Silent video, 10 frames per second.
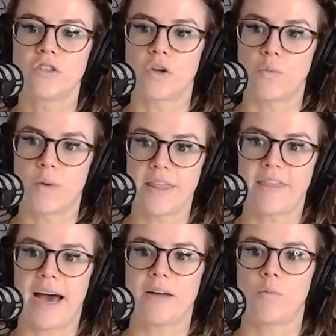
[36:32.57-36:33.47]
So with
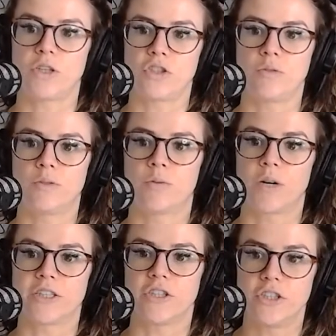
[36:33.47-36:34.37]
that, what you would
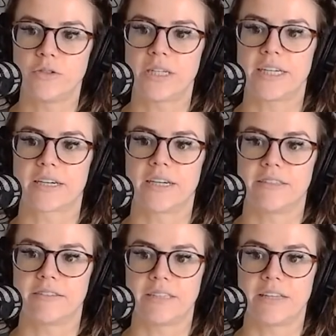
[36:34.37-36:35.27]
want to do here is